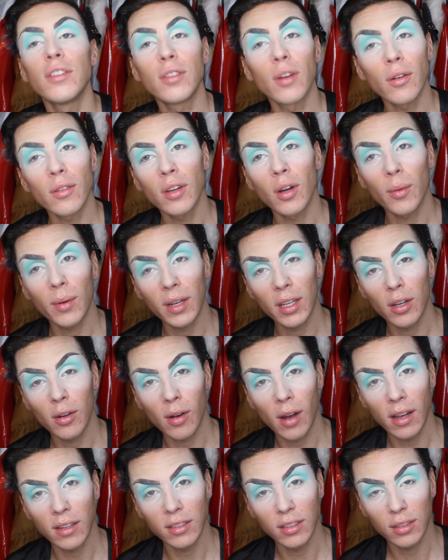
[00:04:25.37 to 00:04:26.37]
you don't know what a
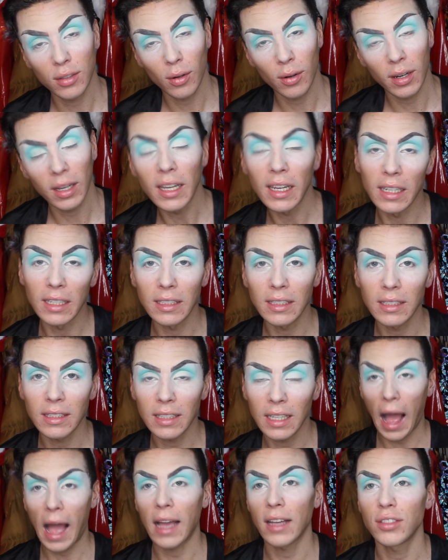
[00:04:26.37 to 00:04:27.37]
garage door is,
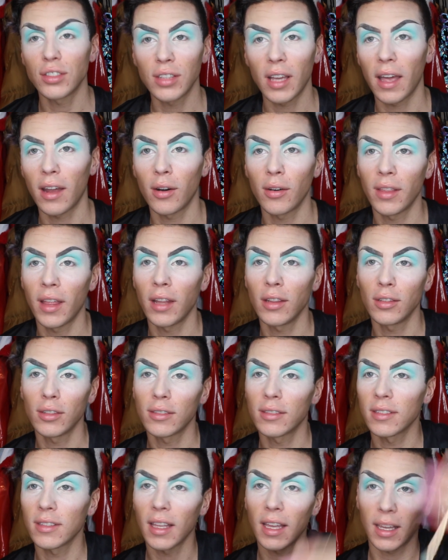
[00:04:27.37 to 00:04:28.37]
eyeshadow that
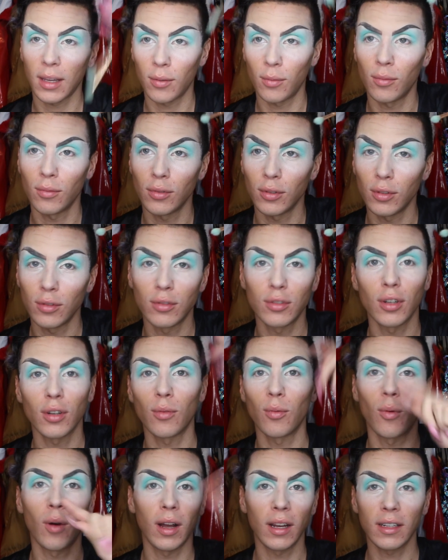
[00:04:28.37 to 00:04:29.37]
looks like you
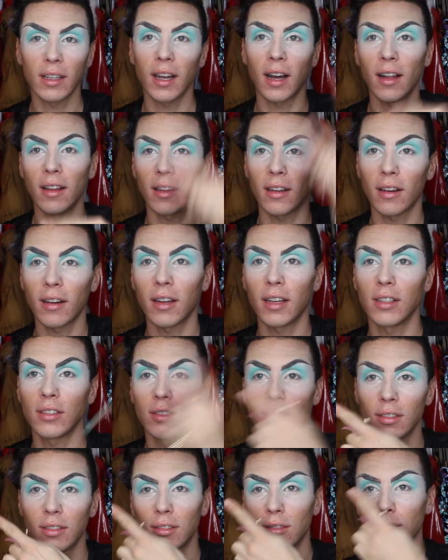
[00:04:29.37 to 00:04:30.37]
took one color and
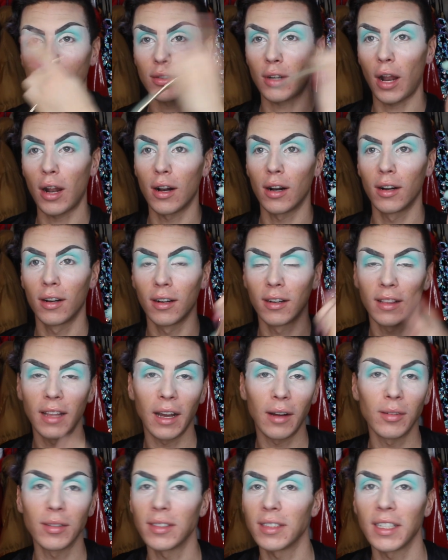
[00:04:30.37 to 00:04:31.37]
just,
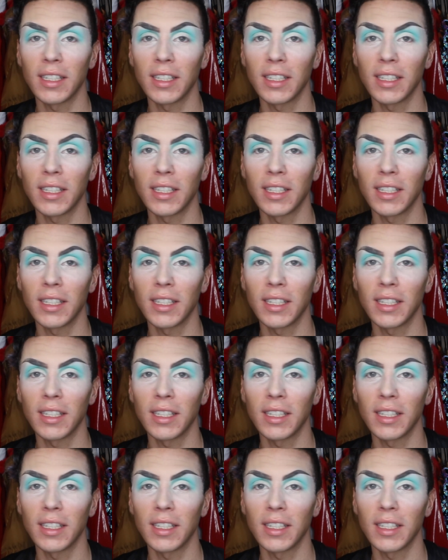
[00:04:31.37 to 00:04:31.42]
that was